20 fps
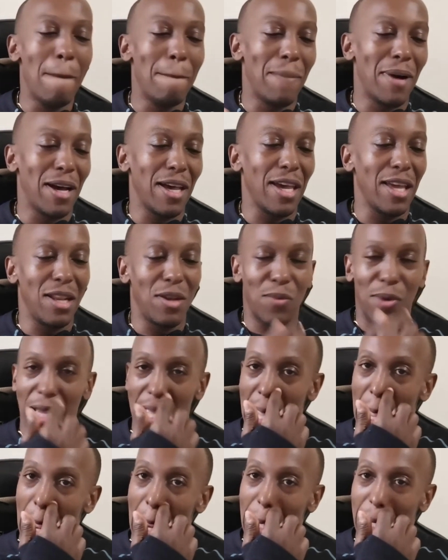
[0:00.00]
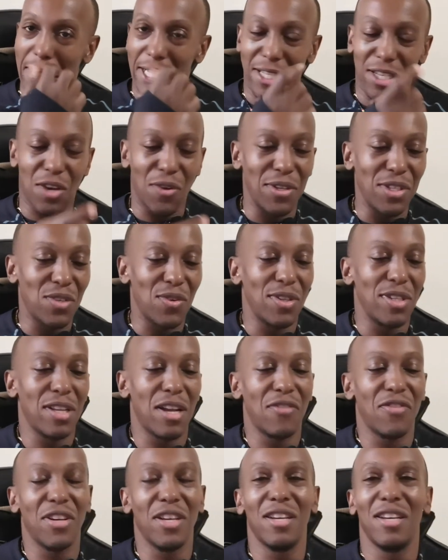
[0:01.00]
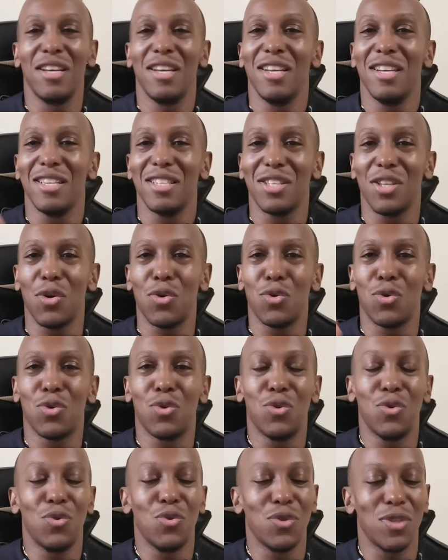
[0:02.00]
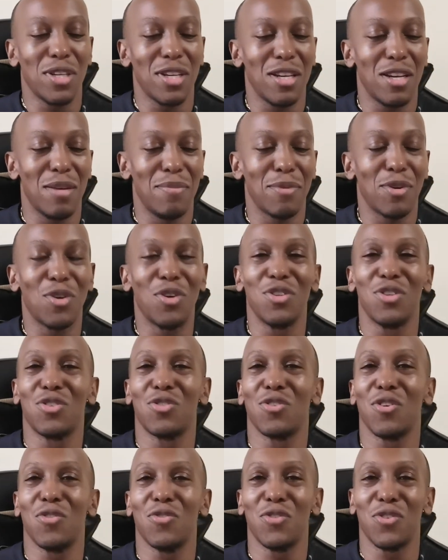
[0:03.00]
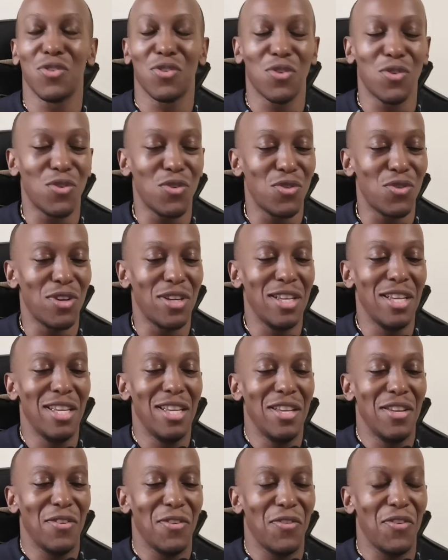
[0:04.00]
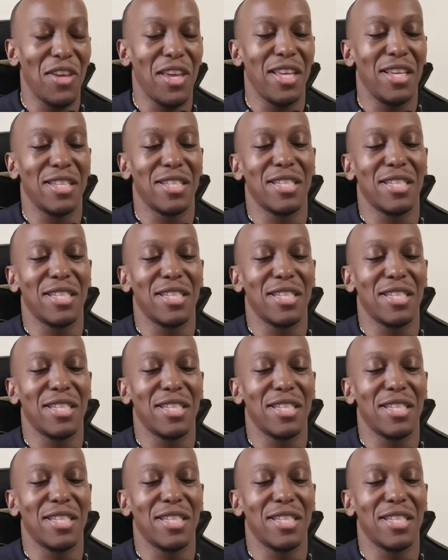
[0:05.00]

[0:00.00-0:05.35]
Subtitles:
But anyway, let's go into another so-called controversial thing.